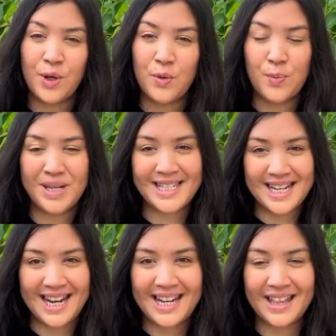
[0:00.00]
We will be
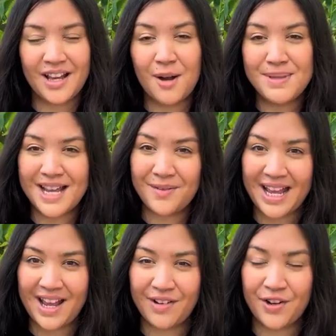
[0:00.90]
staying in the
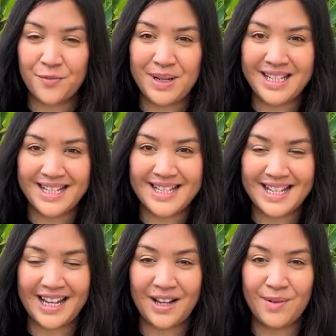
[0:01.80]
uptown area of
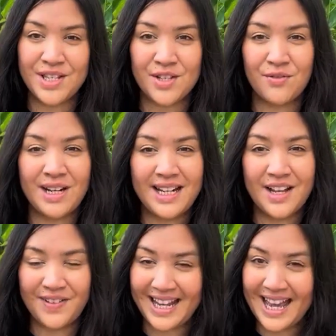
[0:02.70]
BGC, which is a really
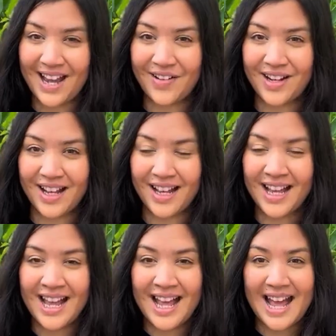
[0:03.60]
lovely area,